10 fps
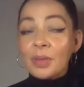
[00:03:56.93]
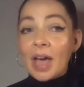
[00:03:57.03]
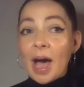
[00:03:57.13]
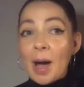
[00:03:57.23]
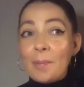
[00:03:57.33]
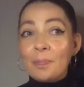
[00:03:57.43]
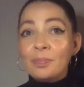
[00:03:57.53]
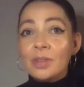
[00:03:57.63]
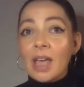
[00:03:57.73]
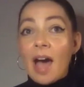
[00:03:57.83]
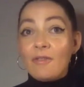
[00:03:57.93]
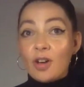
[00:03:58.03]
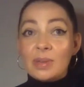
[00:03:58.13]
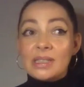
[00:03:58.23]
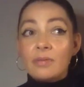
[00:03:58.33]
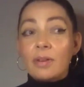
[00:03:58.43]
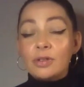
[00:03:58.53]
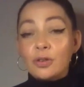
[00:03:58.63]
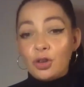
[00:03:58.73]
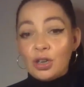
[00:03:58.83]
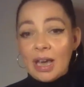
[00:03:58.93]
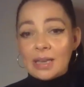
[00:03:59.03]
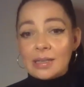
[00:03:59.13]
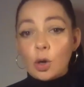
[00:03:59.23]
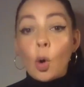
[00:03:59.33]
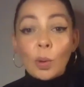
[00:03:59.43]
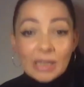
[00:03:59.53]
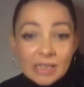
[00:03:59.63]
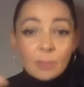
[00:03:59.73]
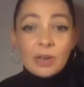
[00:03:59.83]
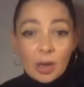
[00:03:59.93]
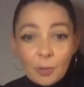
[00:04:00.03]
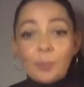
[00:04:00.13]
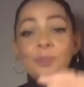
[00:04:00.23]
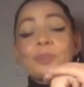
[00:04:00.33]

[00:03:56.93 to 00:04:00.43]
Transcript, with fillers: Um, I find myself after a few days going to the piano